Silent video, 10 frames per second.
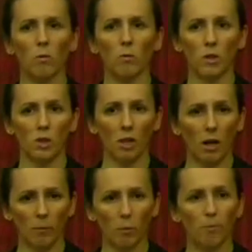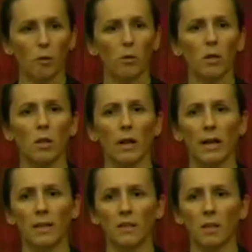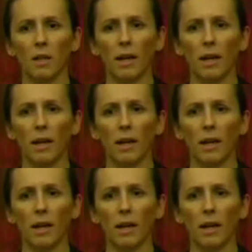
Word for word: which is topped with broken glass